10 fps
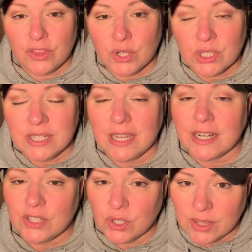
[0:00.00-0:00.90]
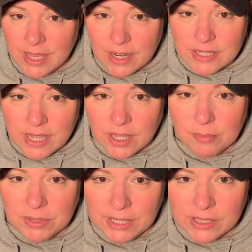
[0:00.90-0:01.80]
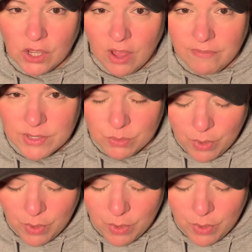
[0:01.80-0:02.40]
Thursday and I took that day completely off as